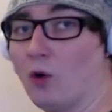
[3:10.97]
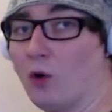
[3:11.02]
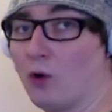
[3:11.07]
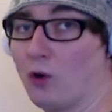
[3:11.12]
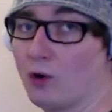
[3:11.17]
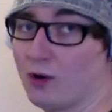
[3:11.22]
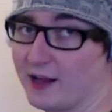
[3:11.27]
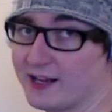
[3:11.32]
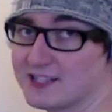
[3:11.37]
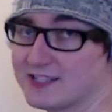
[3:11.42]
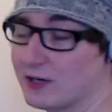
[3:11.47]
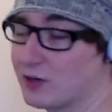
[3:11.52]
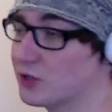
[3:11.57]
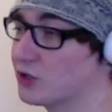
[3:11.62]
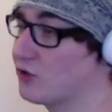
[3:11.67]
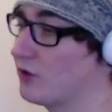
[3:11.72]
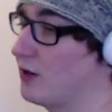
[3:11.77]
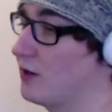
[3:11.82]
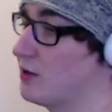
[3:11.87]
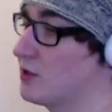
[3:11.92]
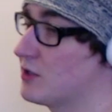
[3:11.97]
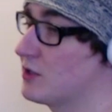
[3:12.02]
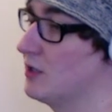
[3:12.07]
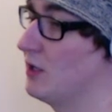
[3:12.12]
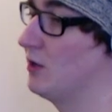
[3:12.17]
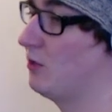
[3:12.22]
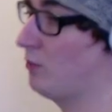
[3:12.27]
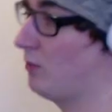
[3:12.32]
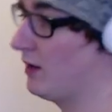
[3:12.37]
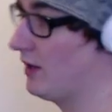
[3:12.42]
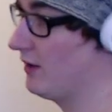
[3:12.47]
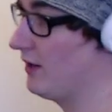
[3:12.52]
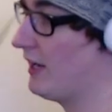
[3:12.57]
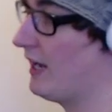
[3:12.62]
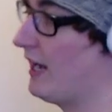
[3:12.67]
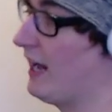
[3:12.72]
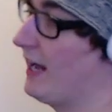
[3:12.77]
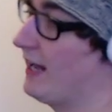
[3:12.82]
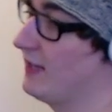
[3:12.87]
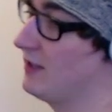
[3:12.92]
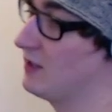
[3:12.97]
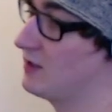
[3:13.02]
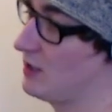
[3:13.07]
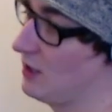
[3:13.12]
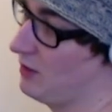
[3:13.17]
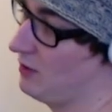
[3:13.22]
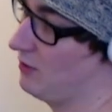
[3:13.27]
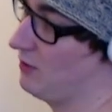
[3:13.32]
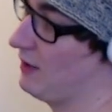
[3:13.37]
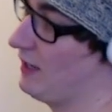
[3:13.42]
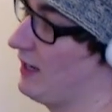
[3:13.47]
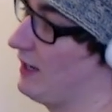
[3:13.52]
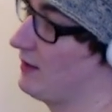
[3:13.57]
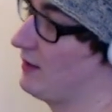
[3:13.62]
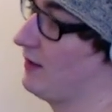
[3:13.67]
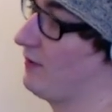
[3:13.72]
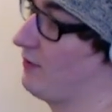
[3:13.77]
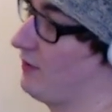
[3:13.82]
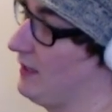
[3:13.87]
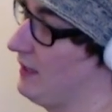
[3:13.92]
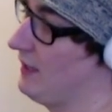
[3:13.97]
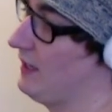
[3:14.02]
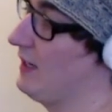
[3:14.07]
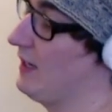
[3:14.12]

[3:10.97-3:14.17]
Or single strokes, one and two, and a three,